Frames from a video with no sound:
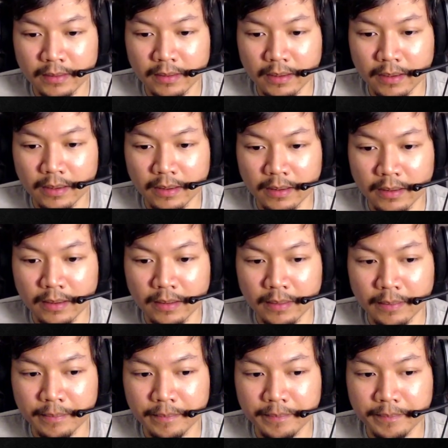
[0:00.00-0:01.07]

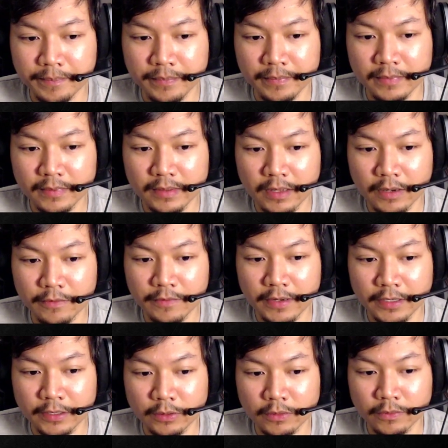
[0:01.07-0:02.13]
um, I don't find
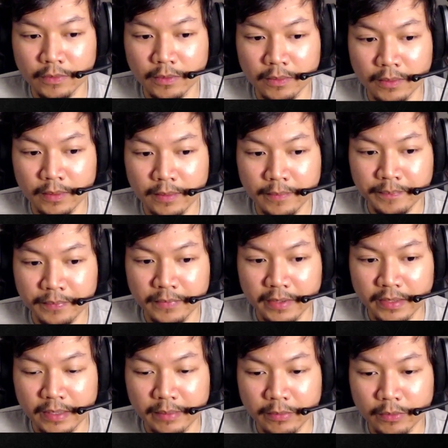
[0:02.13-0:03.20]
it useful.
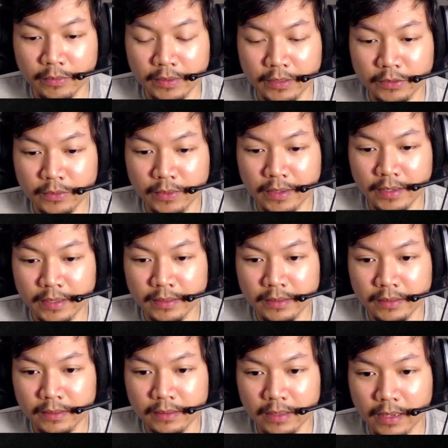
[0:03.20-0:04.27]
Enable quick join.
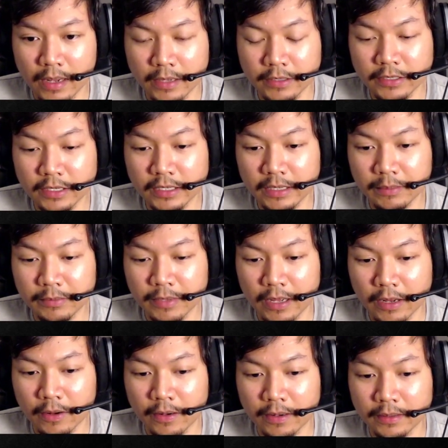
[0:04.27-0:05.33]
You can keep that
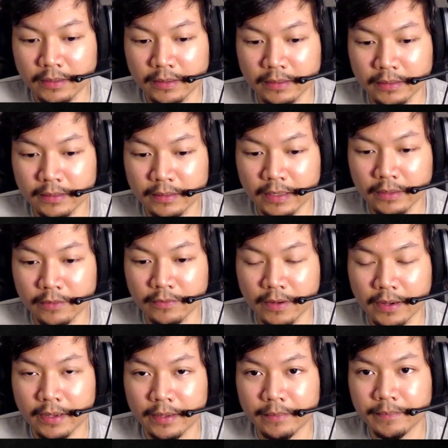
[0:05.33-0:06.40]
on. That's
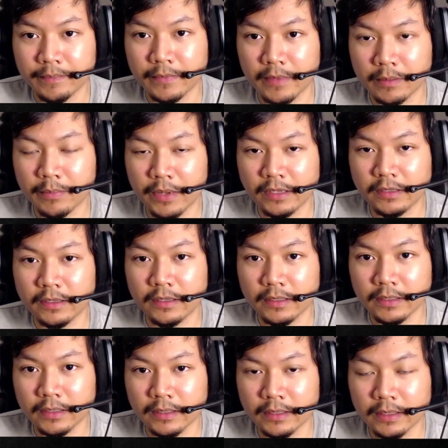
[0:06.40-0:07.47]
fine. It
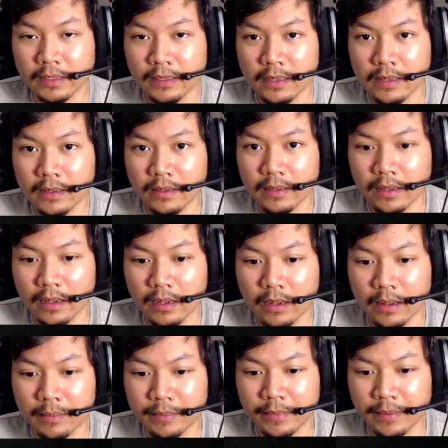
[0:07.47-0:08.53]
basically,
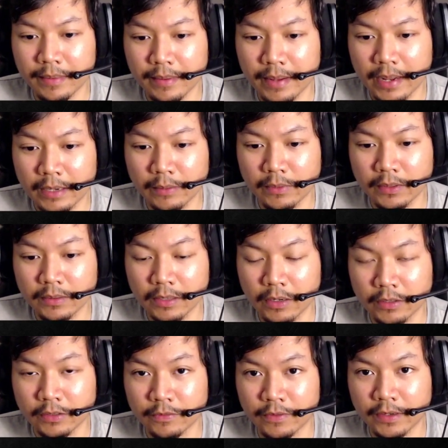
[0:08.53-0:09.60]
um, anyone
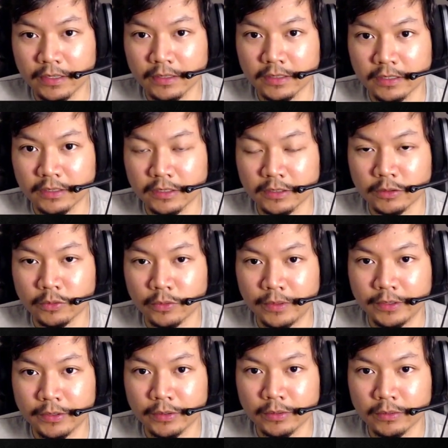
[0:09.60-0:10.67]
on your friend list can just
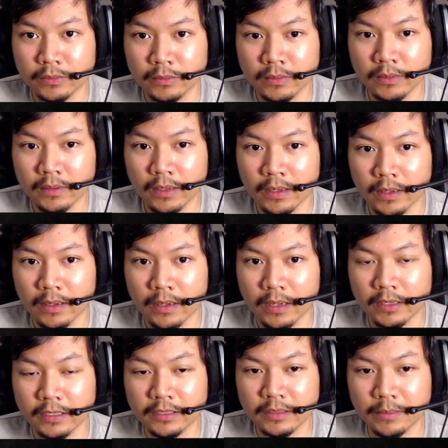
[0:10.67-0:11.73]
join you.
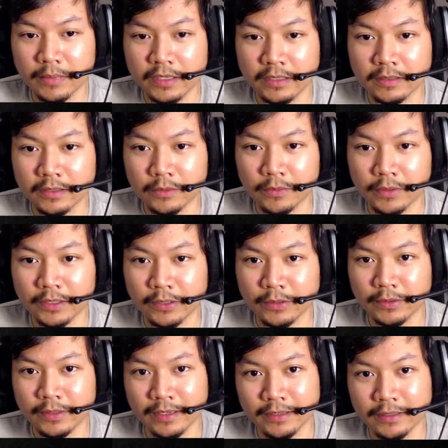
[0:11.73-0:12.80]
Unless somebody's annoying you,
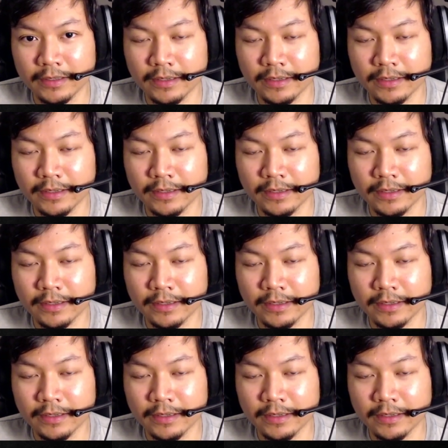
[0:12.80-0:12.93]
then